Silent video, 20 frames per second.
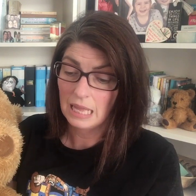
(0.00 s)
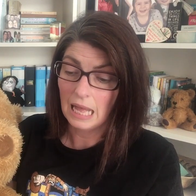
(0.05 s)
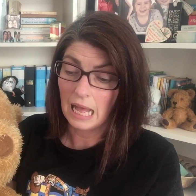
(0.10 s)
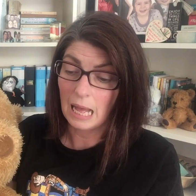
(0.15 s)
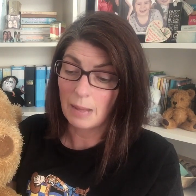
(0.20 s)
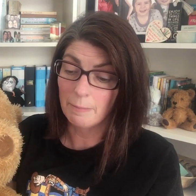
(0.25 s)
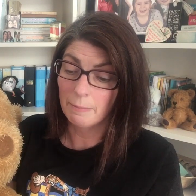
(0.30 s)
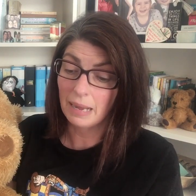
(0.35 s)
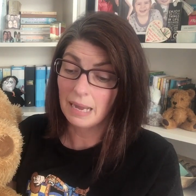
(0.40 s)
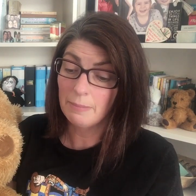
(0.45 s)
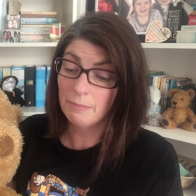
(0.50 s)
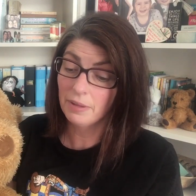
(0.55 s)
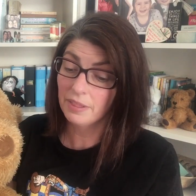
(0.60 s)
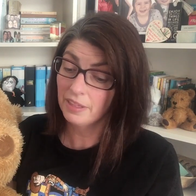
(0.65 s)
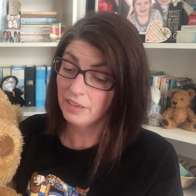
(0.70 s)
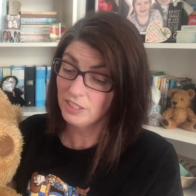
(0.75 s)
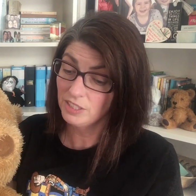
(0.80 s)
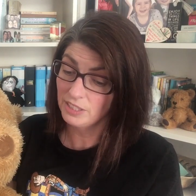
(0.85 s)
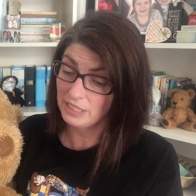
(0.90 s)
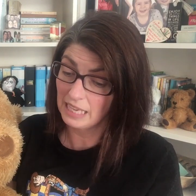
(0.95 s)
And my
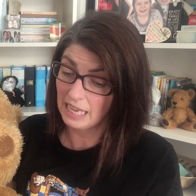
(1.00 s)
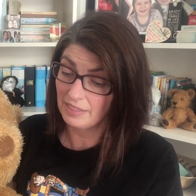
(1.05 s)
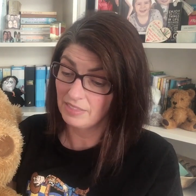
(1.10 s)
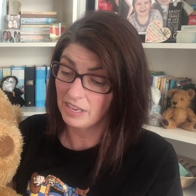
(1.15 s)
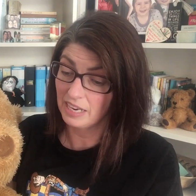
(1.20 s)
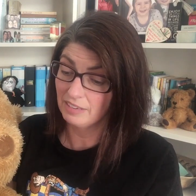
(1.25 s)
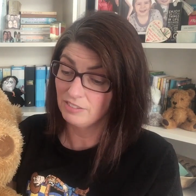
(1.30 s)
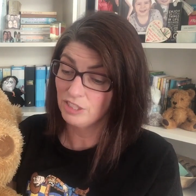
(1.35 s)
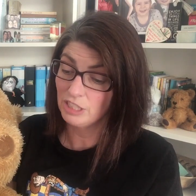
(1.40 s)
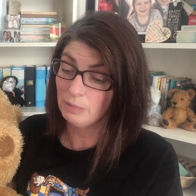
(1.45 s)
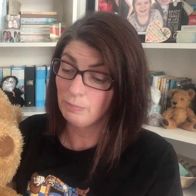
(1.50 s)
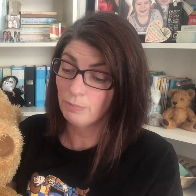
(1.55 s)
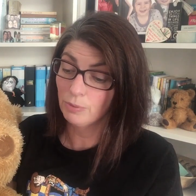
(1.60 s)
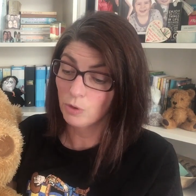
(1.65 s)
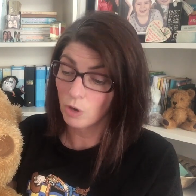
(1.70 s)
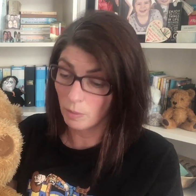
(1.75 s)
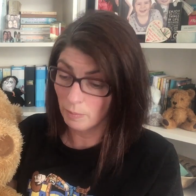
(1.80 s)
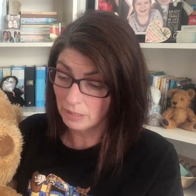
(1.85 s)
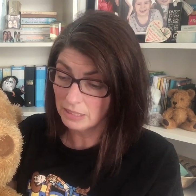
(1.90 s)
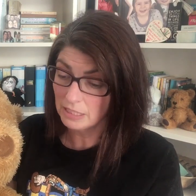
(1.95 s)
mother said that if she
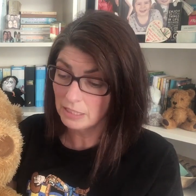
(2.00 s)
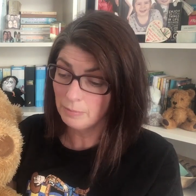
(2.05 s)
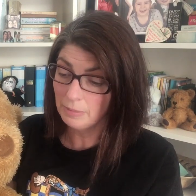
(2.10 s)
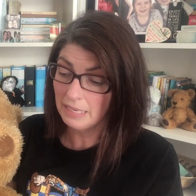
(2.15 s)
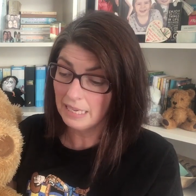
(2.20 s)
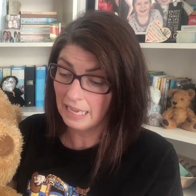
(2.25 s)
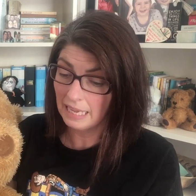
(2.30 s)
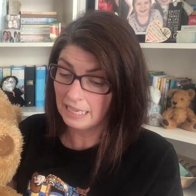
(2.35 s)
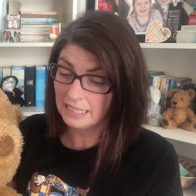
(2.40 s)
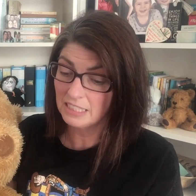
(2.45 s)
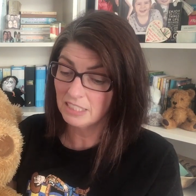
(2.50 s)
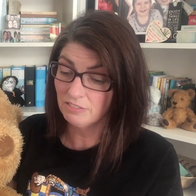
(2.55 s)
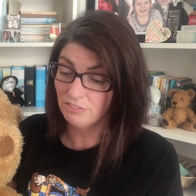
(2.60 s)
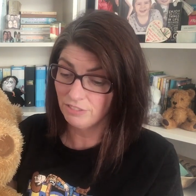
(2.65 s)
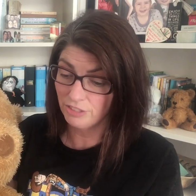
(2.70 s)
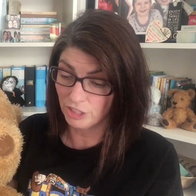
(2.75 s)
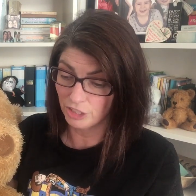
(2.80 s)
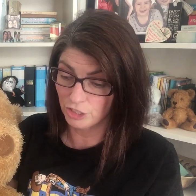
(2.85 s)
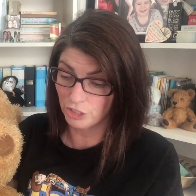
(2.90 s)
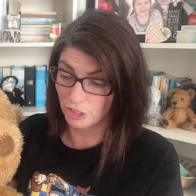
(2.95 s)
promised to be kind in
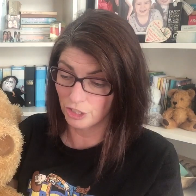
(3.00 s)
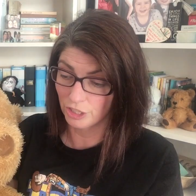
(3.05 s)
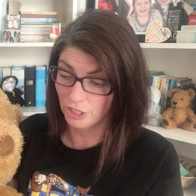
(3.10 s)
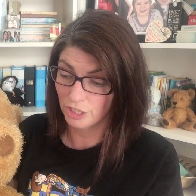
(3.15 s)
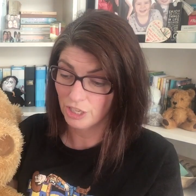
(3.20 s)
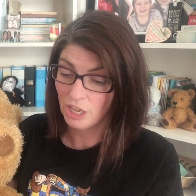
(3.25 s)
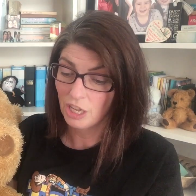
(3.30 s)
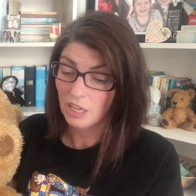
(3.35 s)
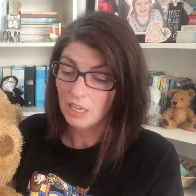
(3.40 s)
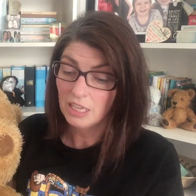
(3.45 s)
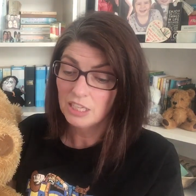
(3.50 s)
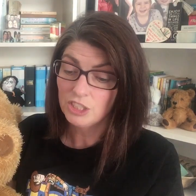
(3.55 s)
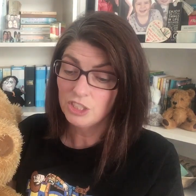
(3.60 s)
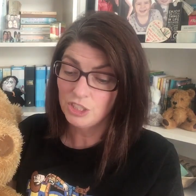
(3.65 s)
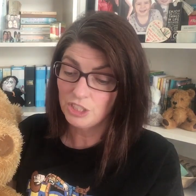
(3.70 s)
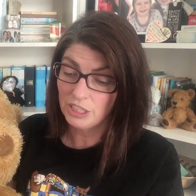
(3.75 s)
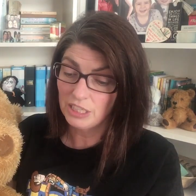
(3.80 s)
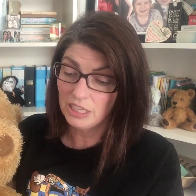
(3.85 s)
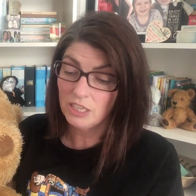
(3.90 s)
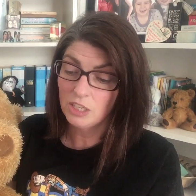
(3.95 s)
future,
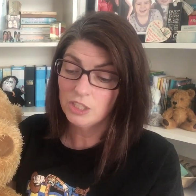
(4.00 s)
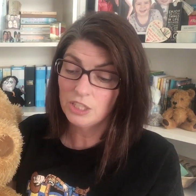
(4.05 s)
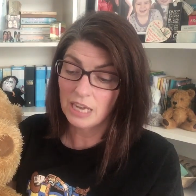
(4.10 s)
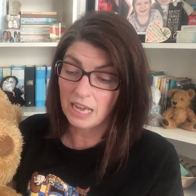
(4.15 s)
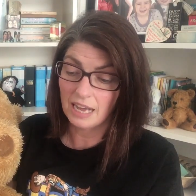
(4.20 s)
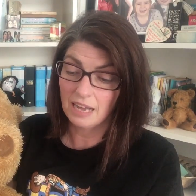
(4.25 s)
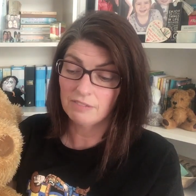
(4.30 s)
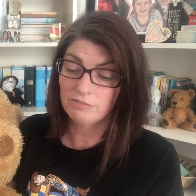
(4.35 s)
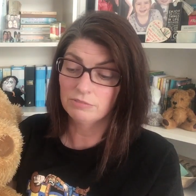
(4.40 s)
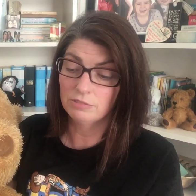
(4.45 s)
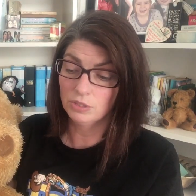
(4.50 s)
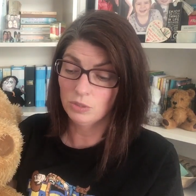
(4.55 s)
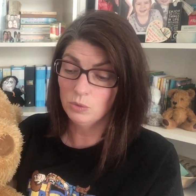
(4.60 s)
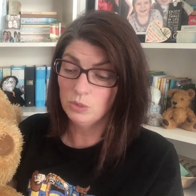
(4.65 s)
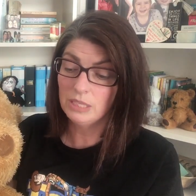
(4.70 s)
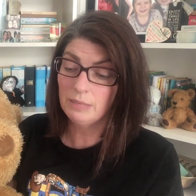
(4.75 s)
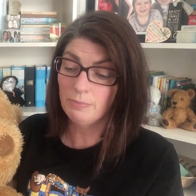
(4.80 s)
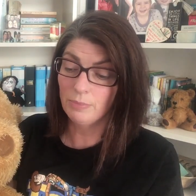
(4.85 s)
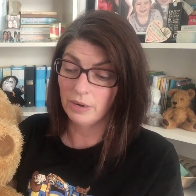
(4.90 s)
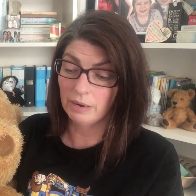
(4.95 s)
she could have
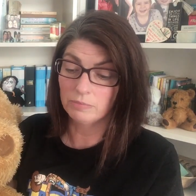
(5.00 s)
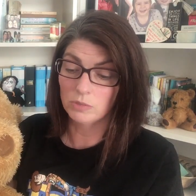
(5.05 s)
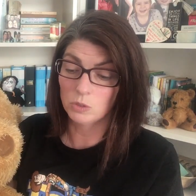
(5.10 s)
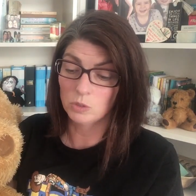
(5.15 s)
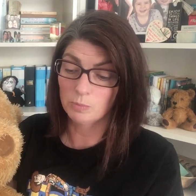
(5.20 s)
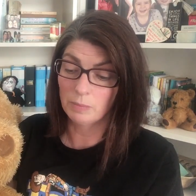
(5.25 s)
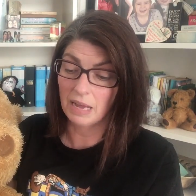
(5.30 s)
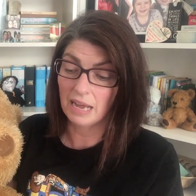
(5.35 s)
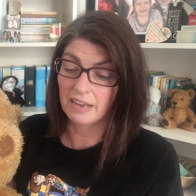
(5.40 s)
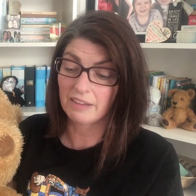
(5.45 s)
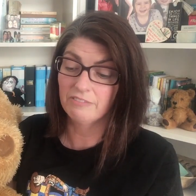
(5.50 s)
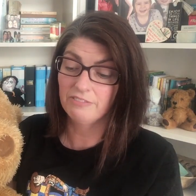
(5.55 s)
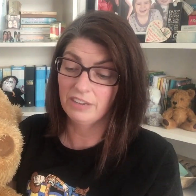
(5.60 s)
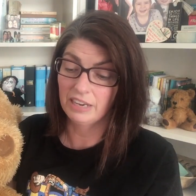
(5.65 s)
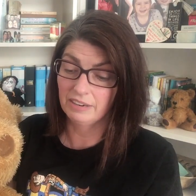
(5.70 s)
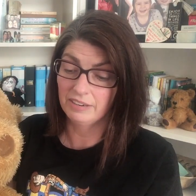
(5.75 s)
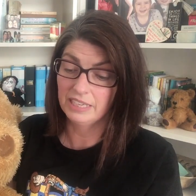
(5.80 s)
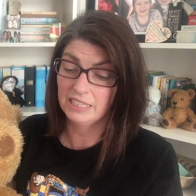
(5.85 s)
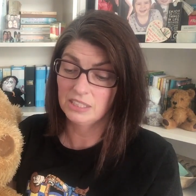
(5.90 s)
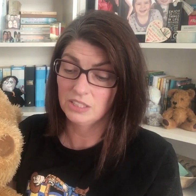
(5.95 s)
Rosie Primrose back
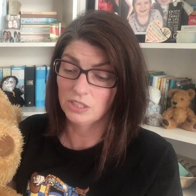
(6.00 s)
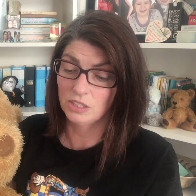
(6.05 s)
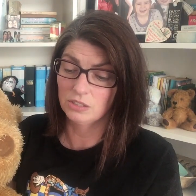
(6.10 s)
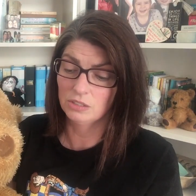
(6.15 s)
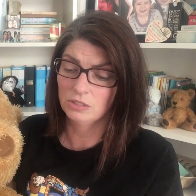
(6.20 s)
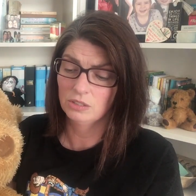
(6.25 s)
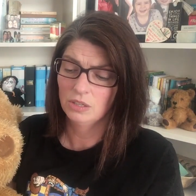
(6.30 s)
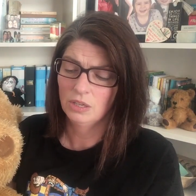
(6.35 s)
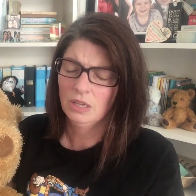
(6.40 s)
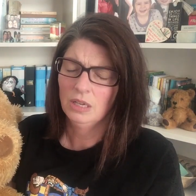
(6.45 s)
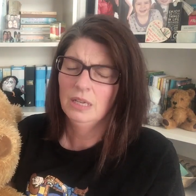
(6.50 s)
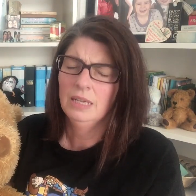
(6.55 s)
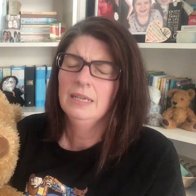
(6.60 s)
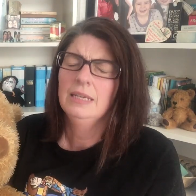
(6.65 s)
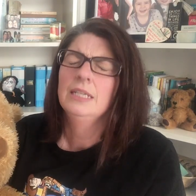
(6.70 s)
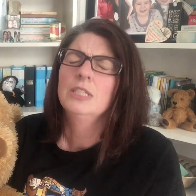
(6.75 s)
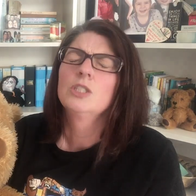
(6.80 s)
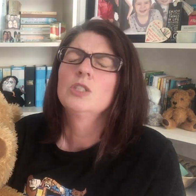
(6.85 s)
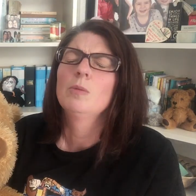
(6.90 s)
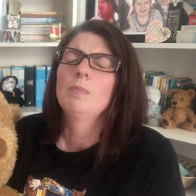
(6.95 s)
very soon.
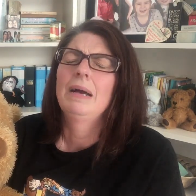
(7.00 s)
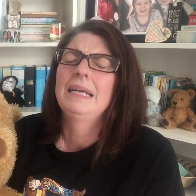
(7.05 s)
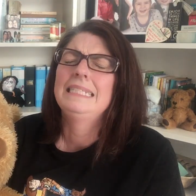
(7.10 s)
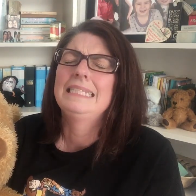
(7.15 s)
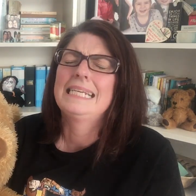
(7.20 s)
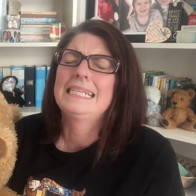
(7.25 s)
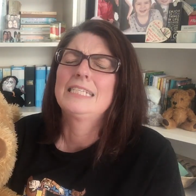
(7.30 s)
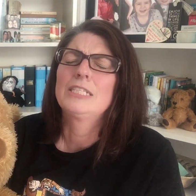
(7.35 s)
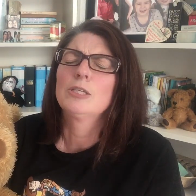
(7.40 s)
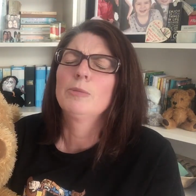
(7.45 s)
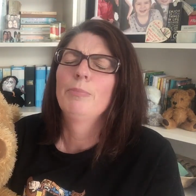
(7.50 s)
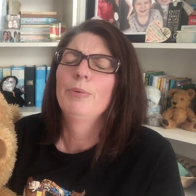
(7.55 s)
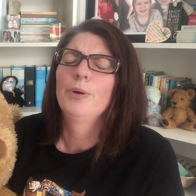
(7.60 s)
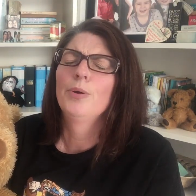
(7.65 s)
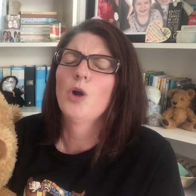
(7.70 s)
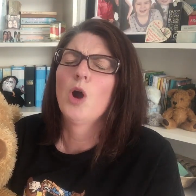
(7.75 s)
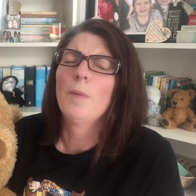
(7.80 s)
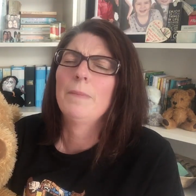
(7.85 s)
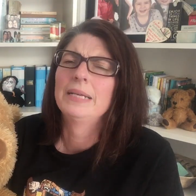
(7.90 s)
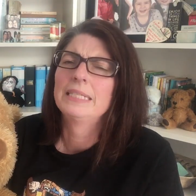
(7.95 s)
So my sister
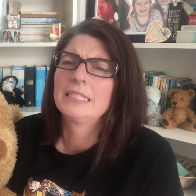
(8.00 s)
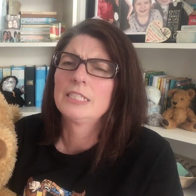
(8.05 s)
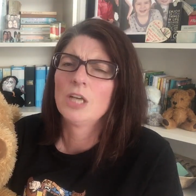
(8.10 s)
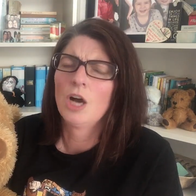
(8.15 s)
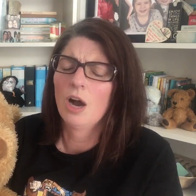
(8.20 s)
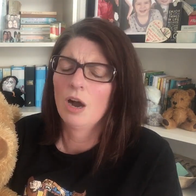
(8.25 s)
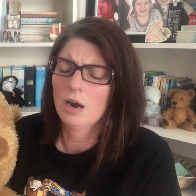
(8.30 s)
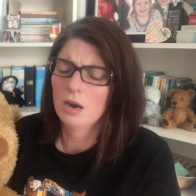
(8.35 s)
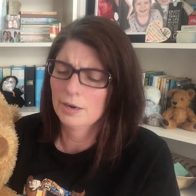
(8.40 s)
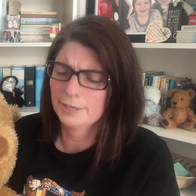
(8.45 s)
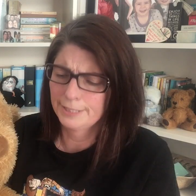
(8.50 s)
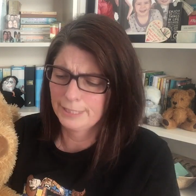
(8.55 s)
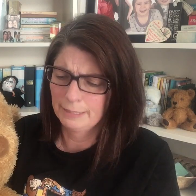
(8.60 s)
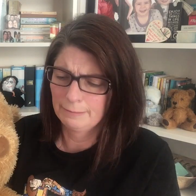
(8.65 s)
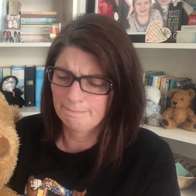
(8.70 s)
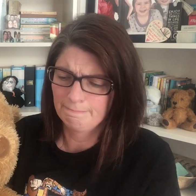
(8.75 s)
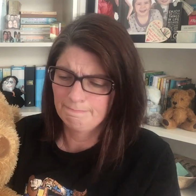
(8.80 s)
promised hard.